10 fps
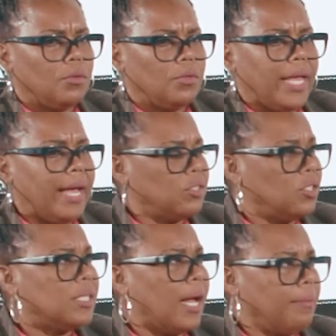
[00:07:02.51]
they have to
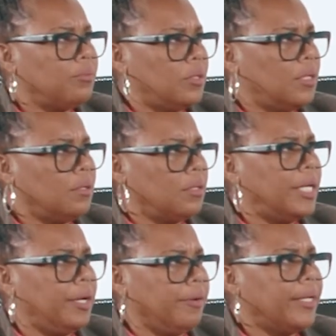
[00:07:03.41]
stop the, the
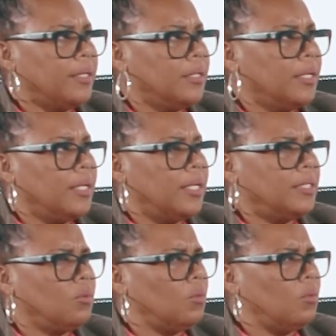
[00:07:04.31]
hearing. And I
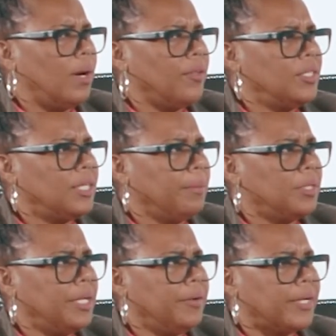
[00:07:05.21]
said, why are they stopping
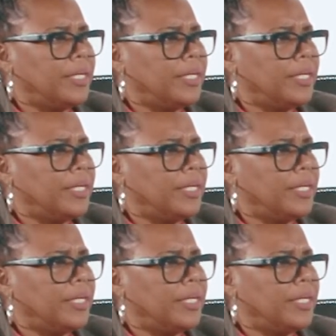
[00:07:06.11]
the hearing?